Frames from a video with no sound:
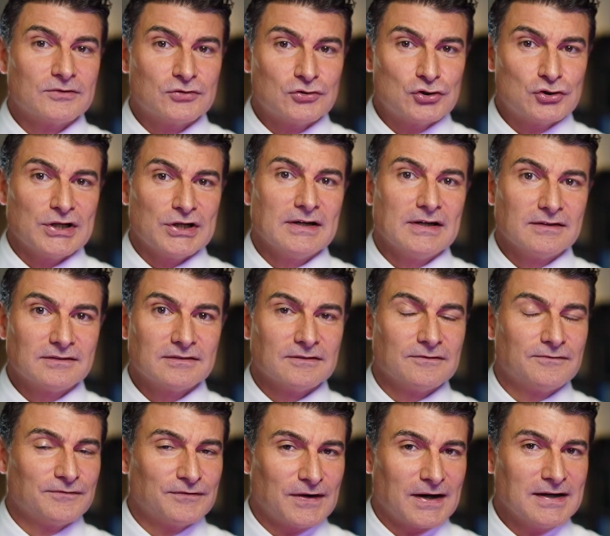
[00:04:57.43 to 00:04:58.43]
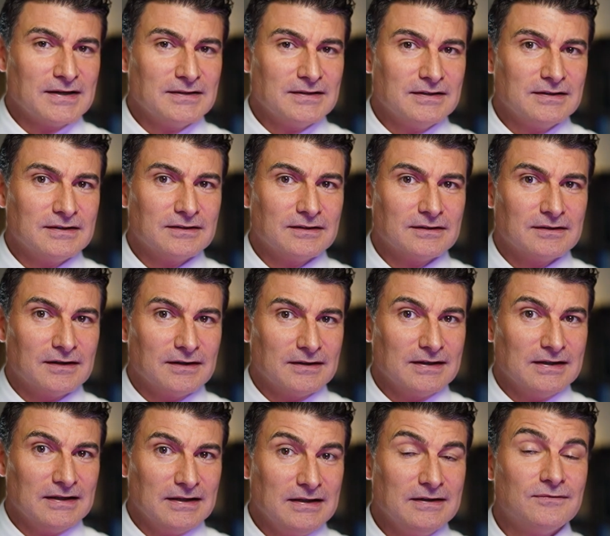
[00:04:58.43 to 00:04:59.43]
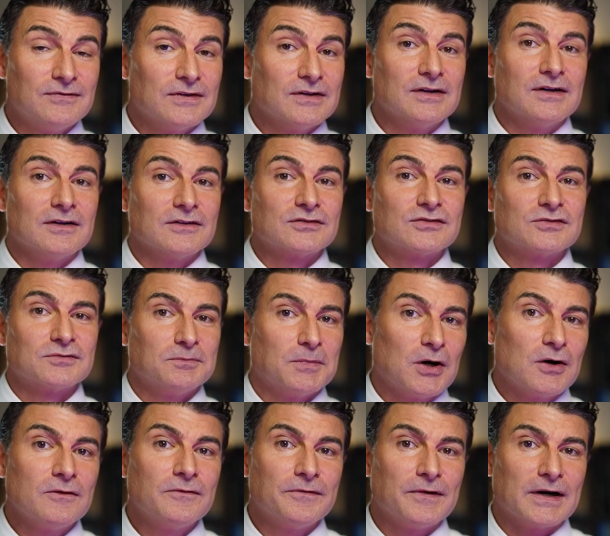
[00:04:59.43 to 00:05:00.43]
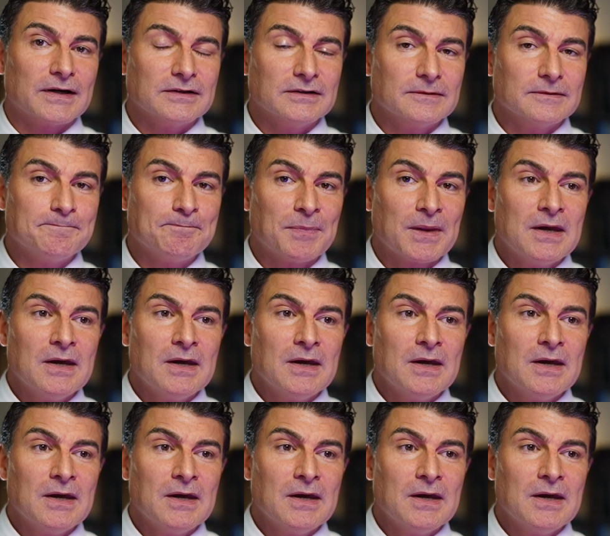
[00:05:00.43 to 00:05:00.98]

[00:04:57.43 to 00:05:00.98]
chance of finding even a small finding.